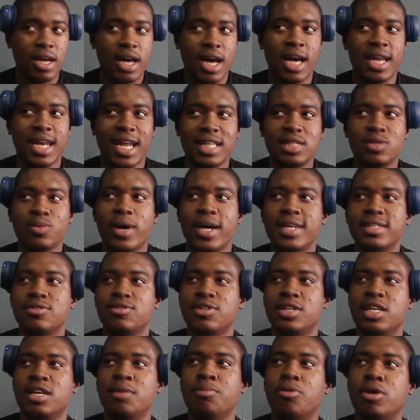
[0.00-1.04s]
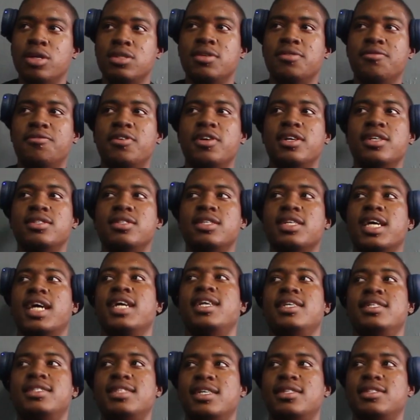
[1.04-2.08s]
And that's why it's really important for us to
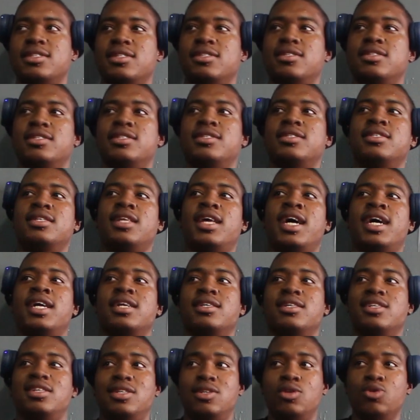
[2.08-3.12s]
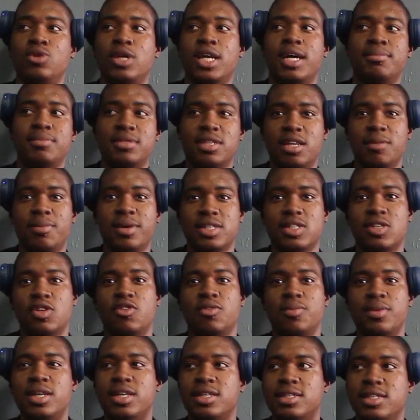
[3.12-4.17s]
get these sessions in and do them to the best of
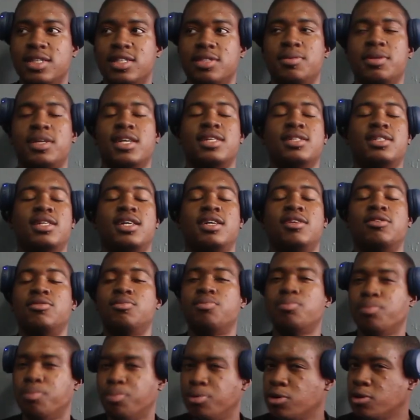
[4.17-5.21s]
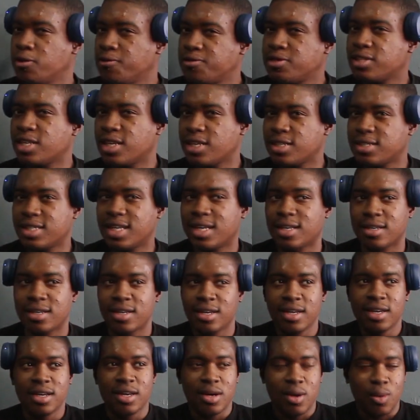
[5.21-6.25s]
our abilities, because then it proves to us that
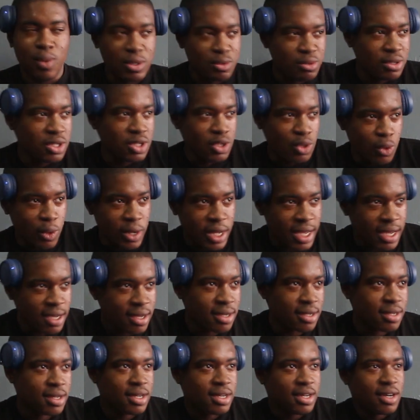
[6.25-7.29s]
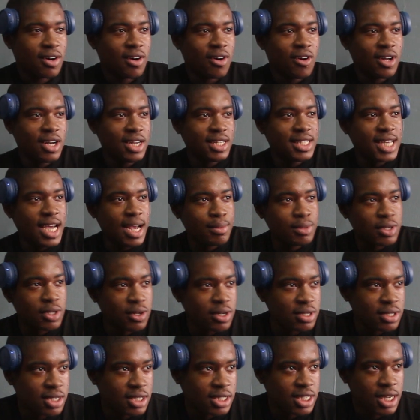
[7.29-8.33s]
what we're doing, all the times
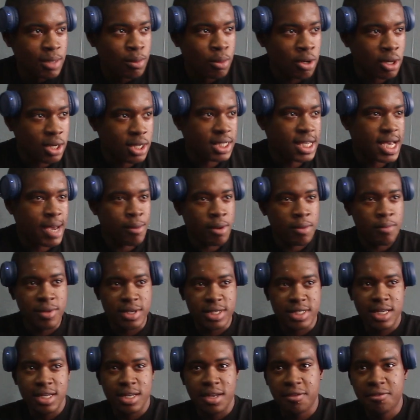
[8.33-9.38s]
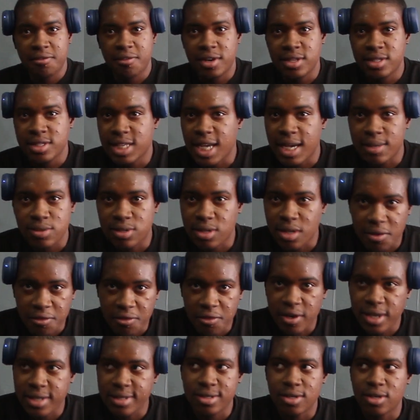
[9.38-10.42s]
we're going to gym, all the time we're missing fun times with our
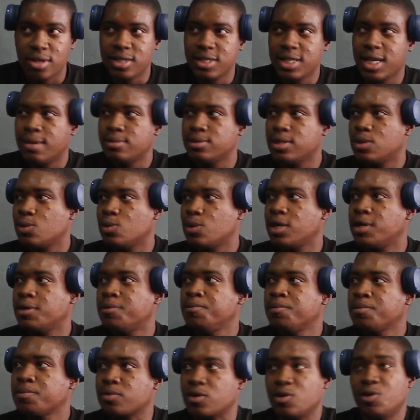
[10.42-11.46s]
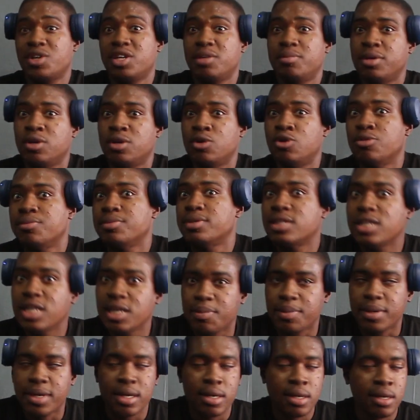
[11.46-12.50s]
friends, all the times that we're to be home
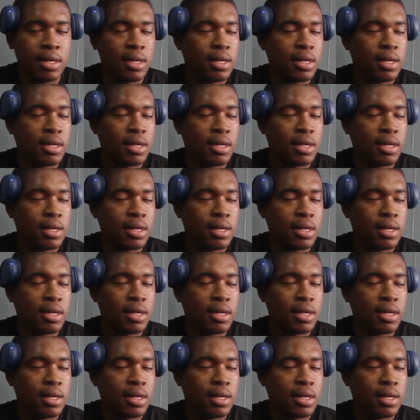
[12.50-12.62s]
sleeping,